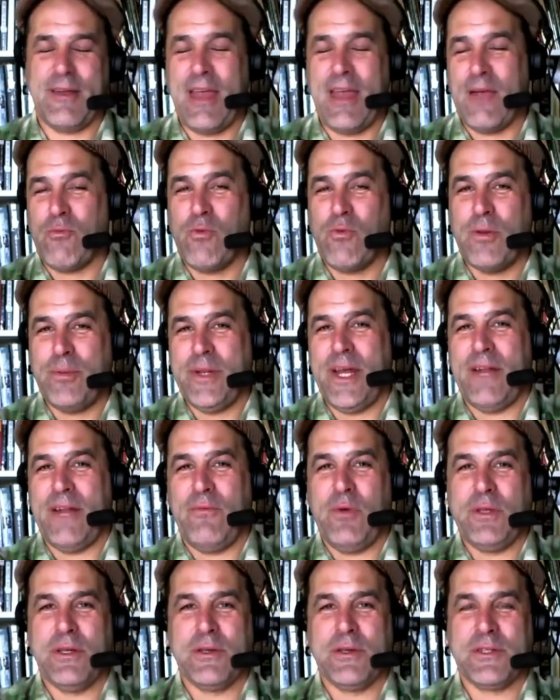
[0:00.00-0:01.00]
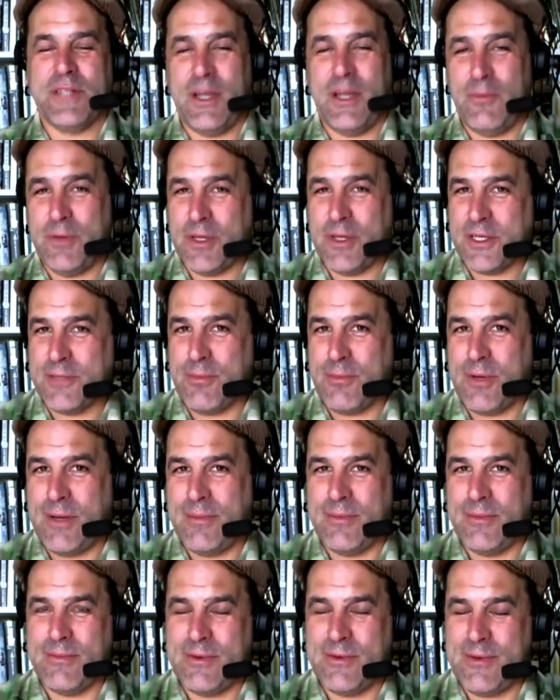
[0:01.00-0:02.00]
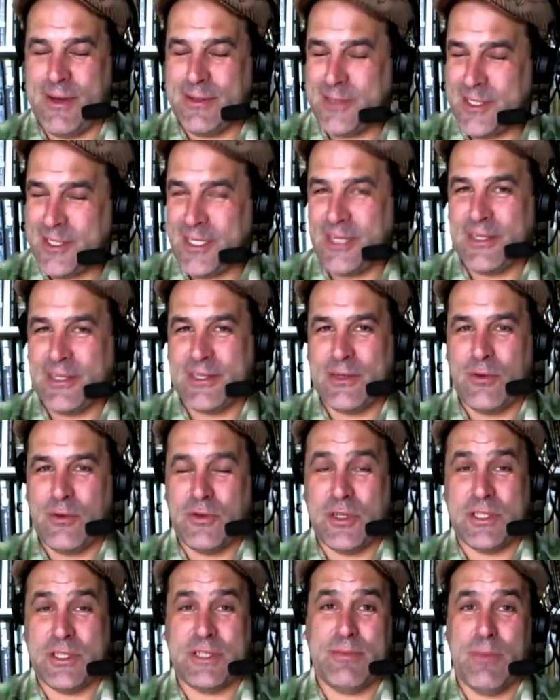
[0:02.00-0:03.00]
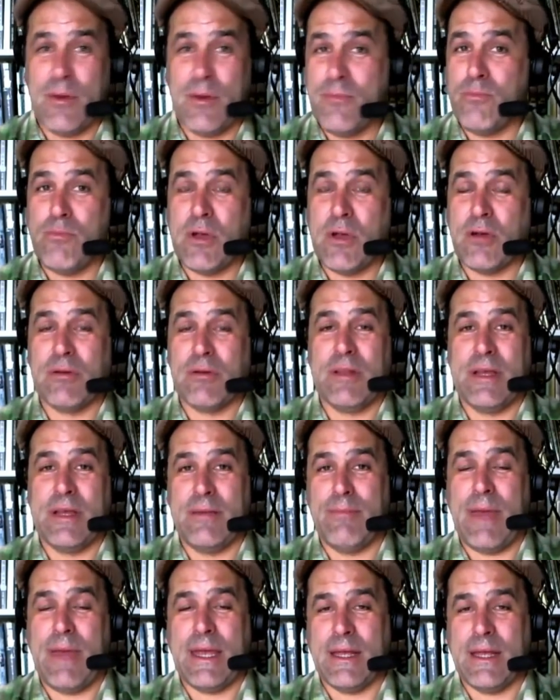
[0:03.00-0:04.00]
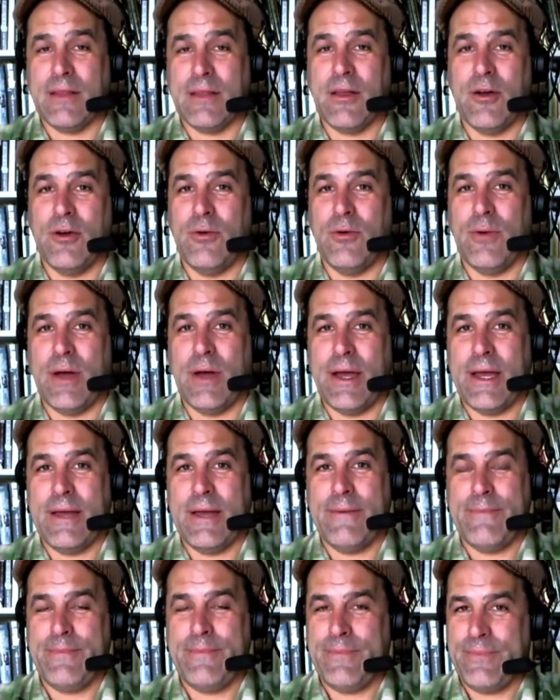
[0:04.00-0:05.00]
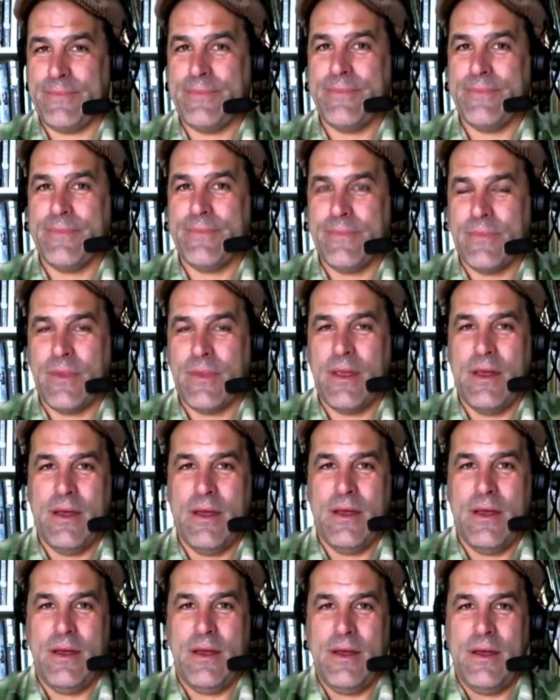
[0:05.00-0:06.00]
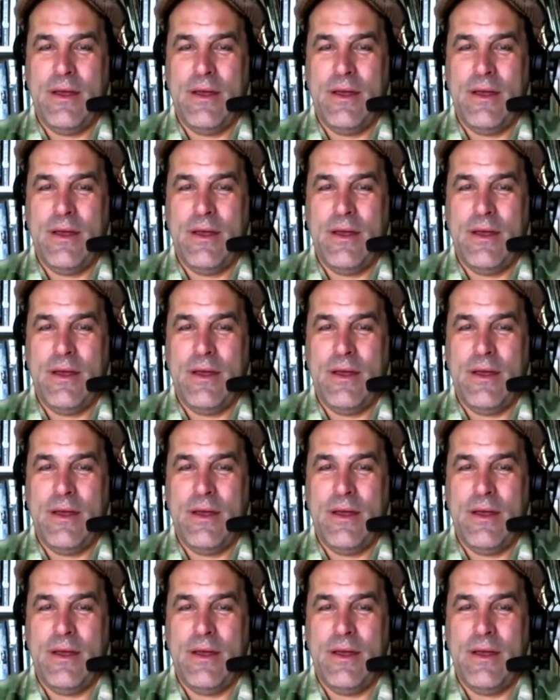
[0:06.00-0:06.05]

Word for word: you can't rip it out of Windows 10 with extreme prejudice or just merely make it go away. Yeah, I